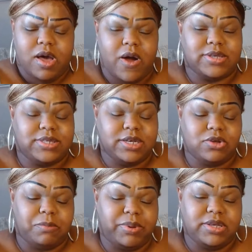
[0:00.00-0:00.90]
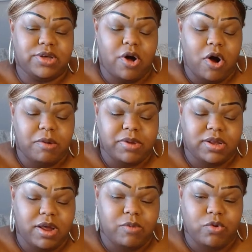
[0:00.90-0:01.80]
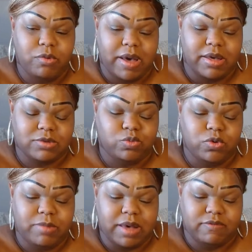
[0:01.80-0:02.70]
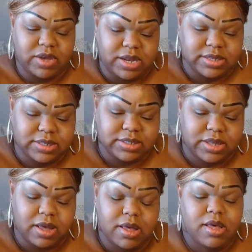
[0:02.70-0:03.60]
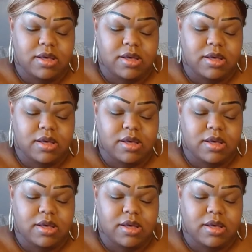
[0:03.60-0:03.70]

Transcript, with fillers: All right, six are peace and harmony. They rule by it's ruled by Venus and stuff.